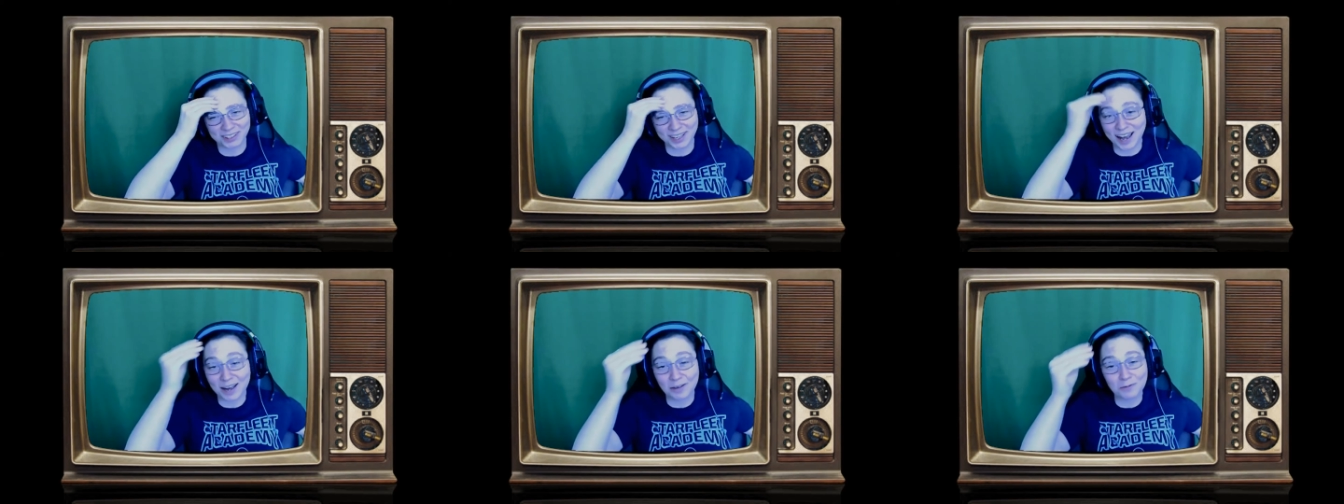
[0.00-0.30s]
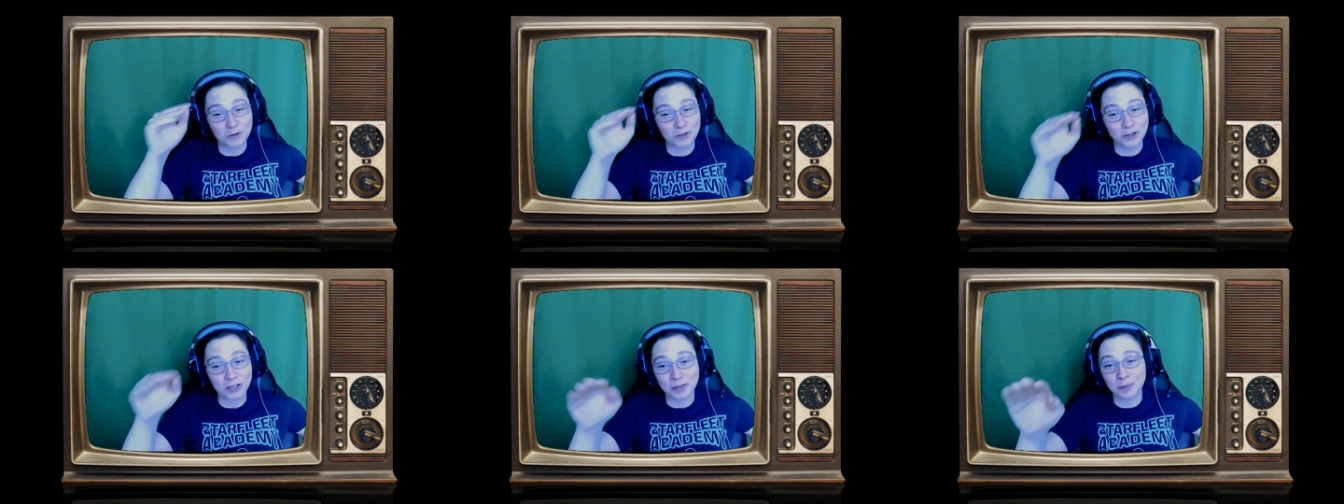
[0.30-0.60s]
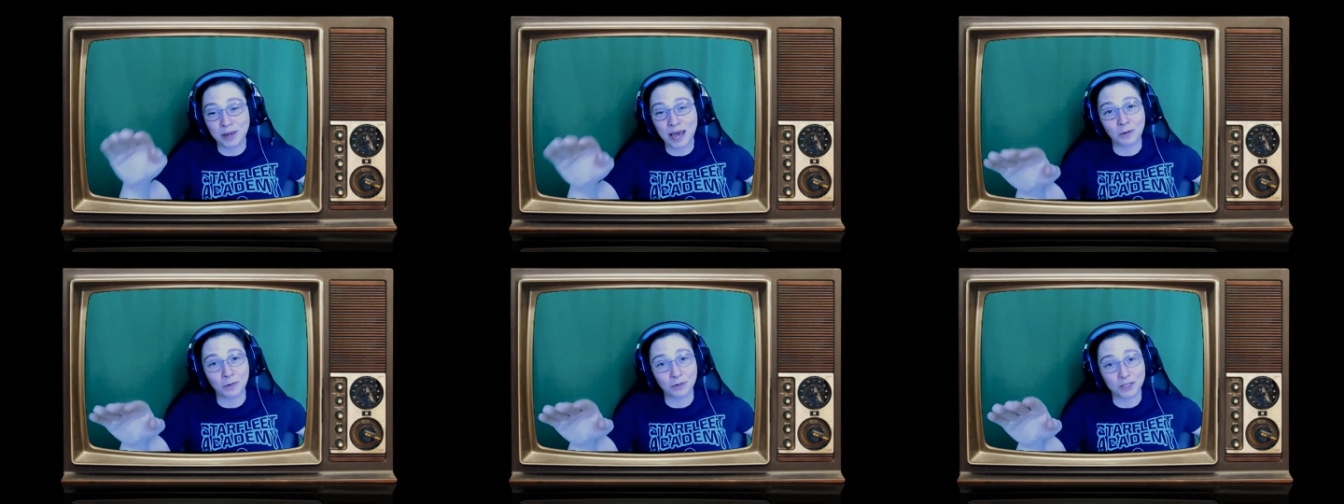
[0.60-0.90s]
I'm really
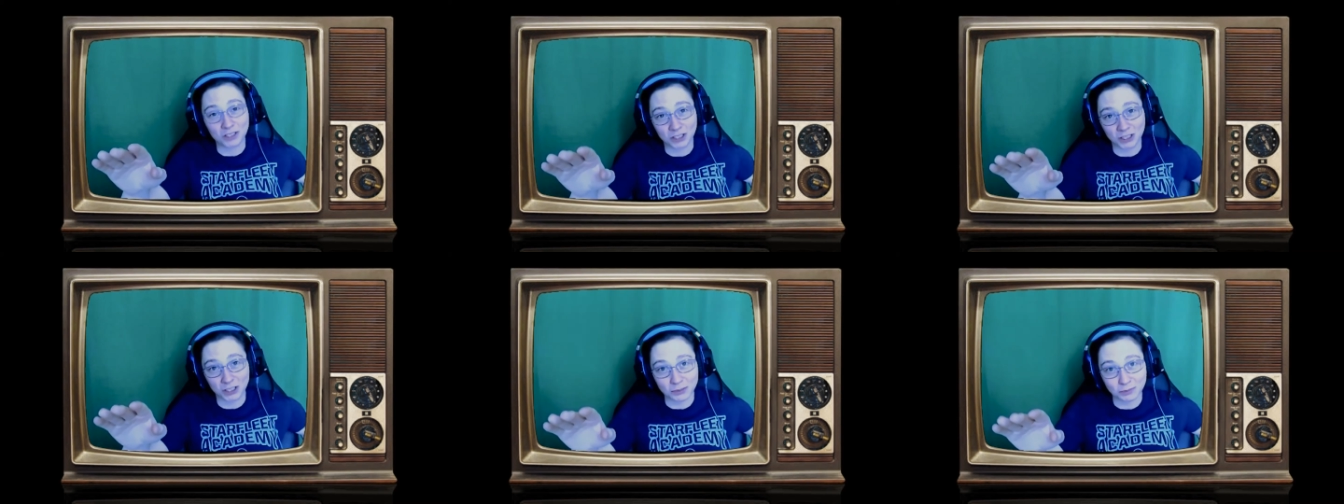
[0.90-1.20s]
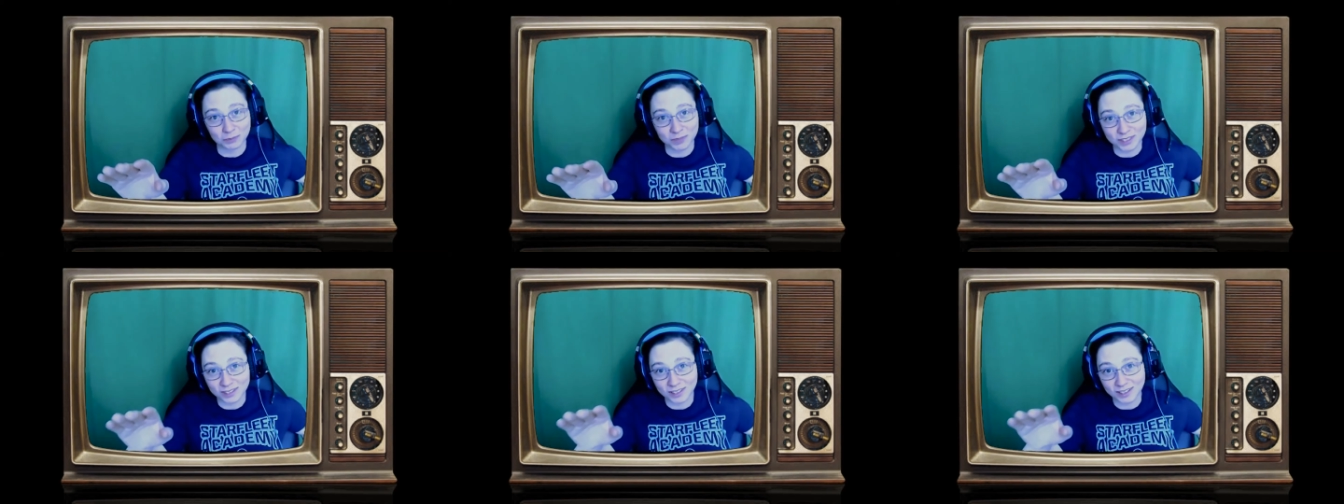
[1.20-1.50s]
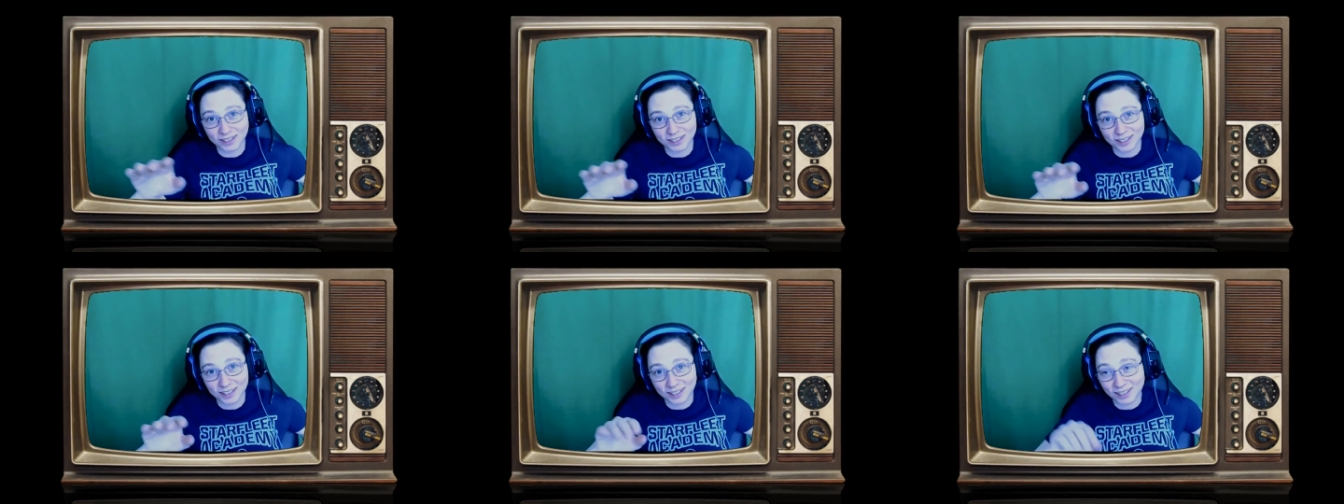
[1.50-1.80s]
bad with terms.
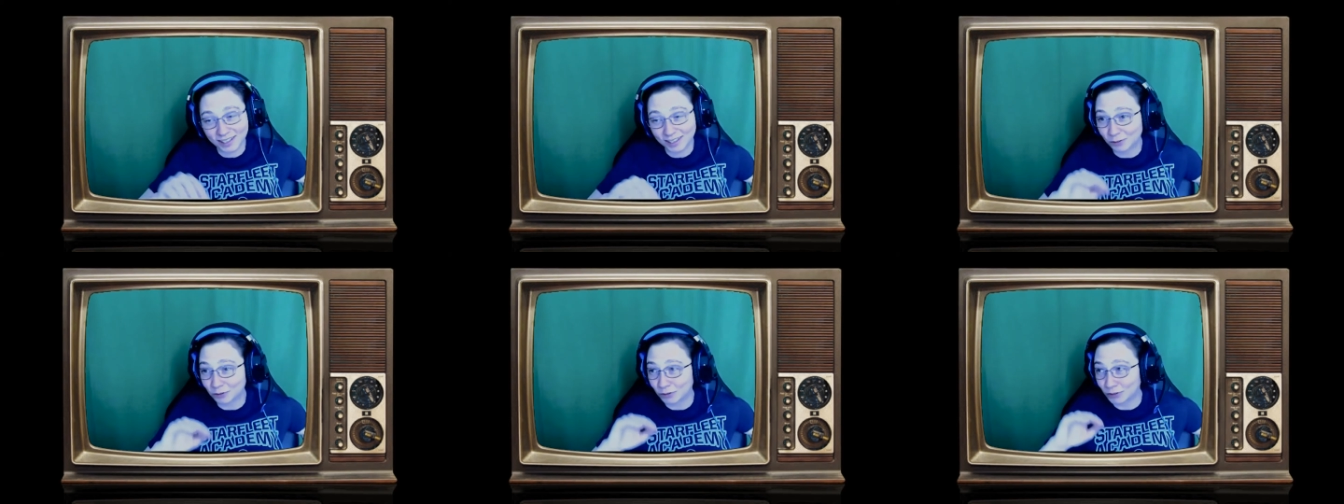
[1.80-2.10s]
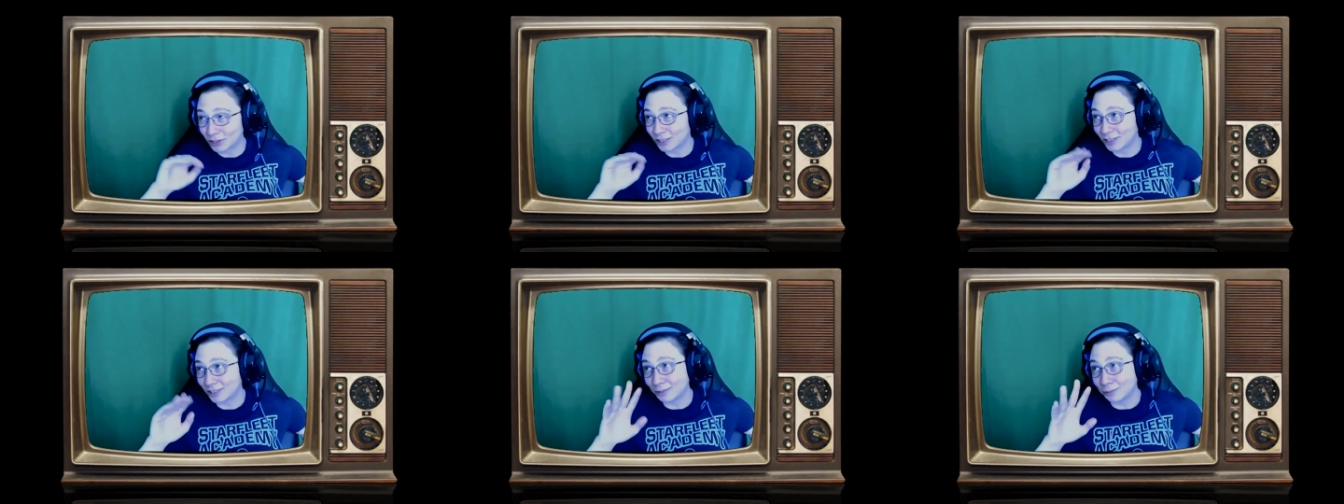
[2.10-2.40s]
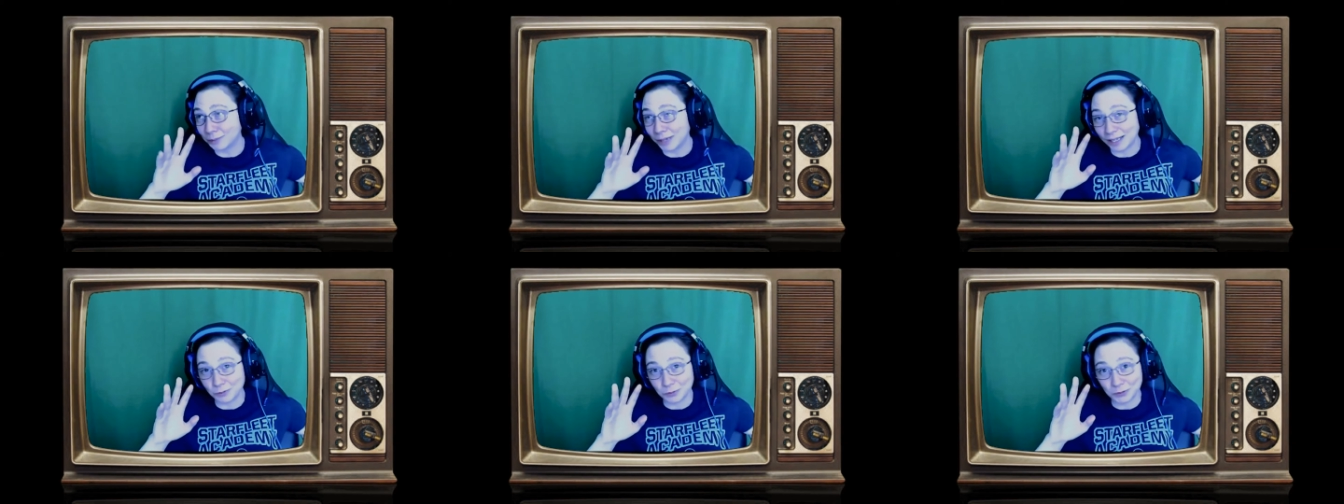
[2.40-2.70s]
Really
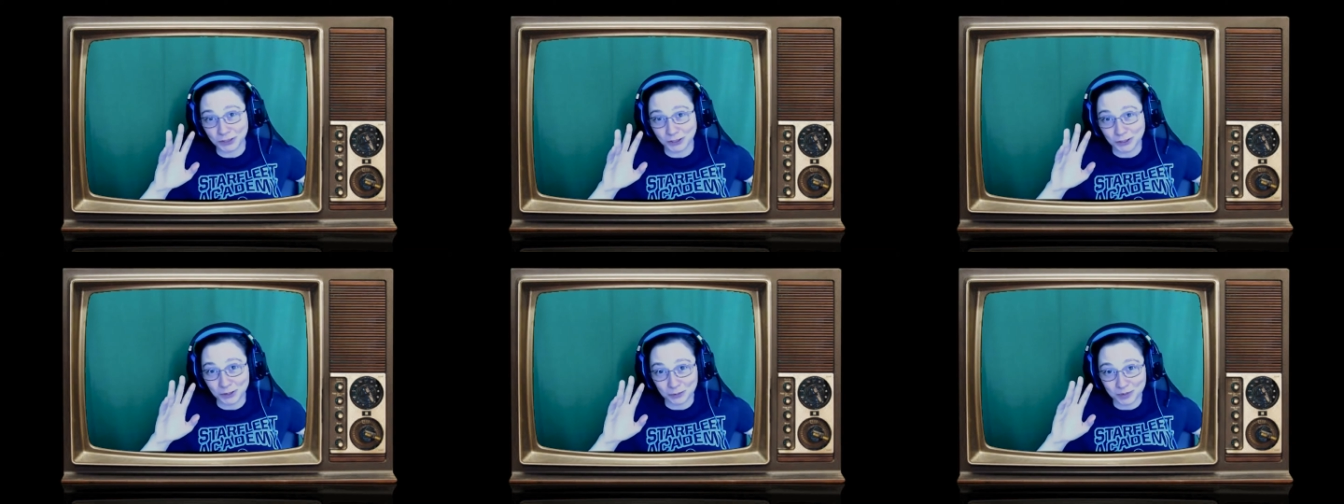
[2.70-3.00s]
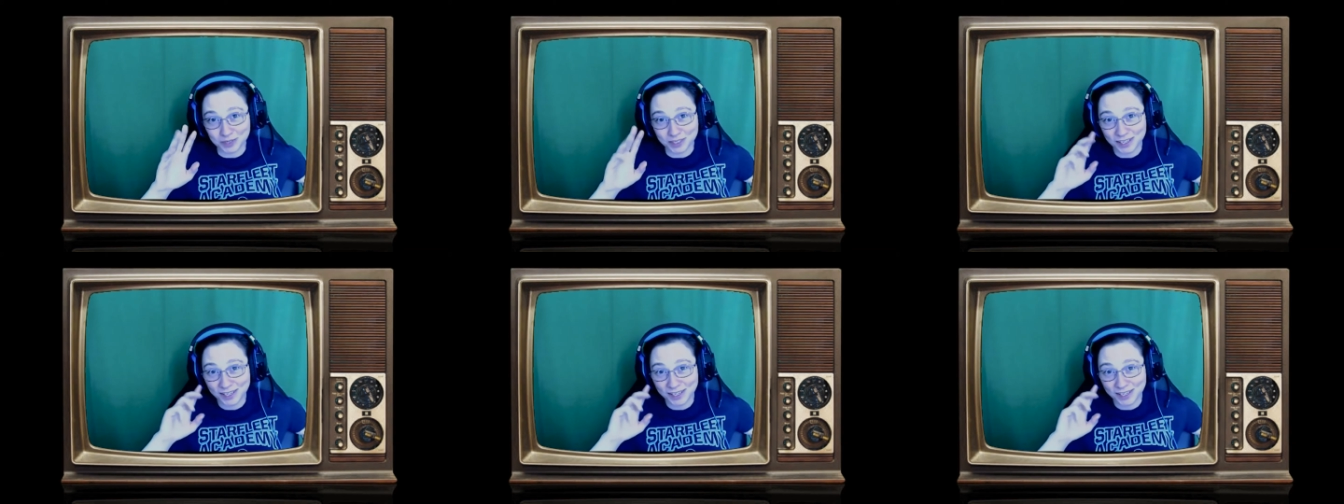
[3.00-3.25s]
bad with terms.